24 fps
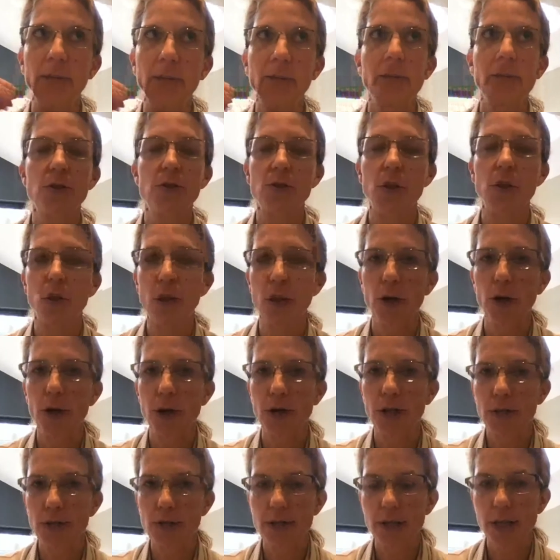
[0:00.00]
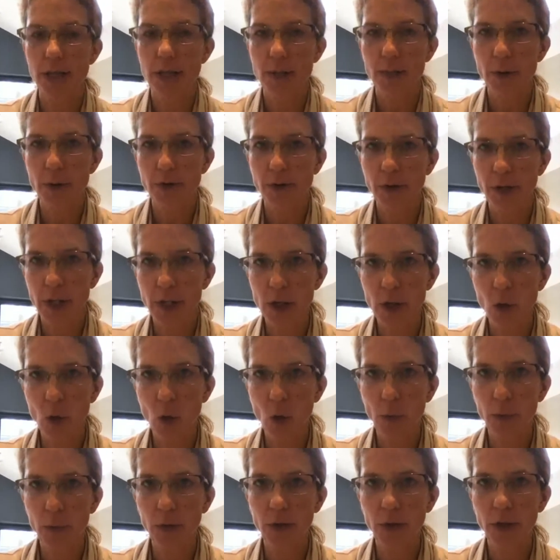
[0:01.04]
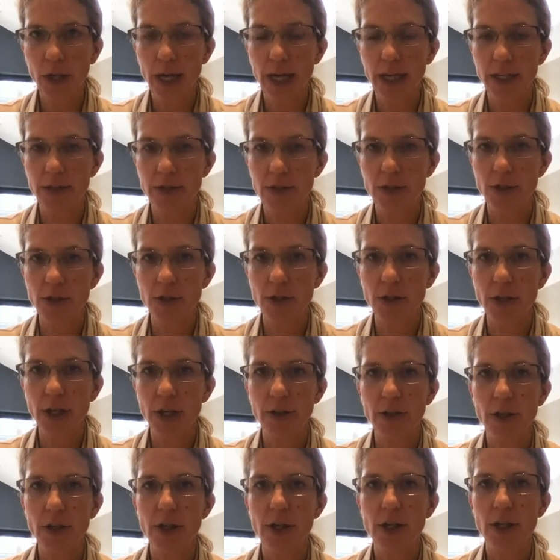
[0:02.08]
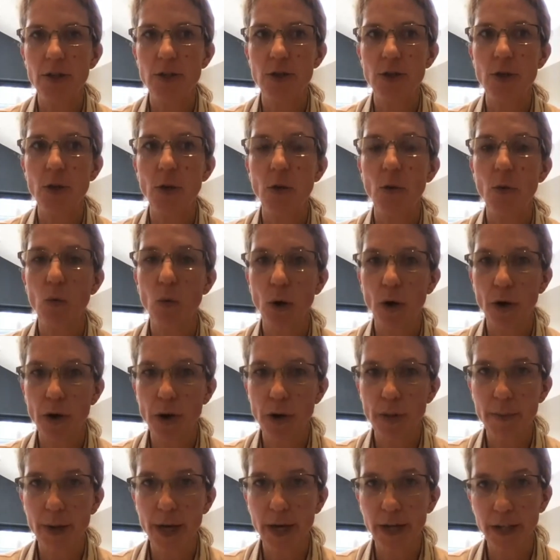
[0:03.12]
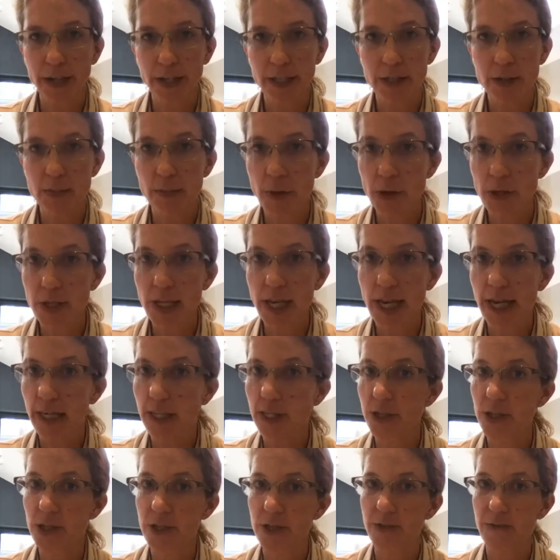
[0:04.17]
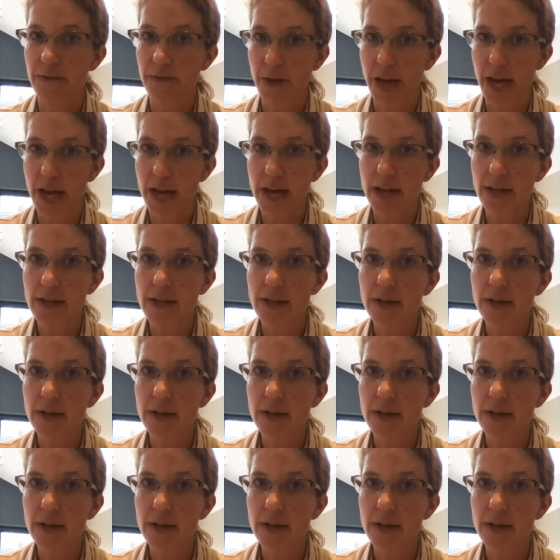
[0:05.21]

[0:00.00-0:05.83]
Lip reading: So it's perfectly normal and nothing you need to worry about, and is most likely just a phase.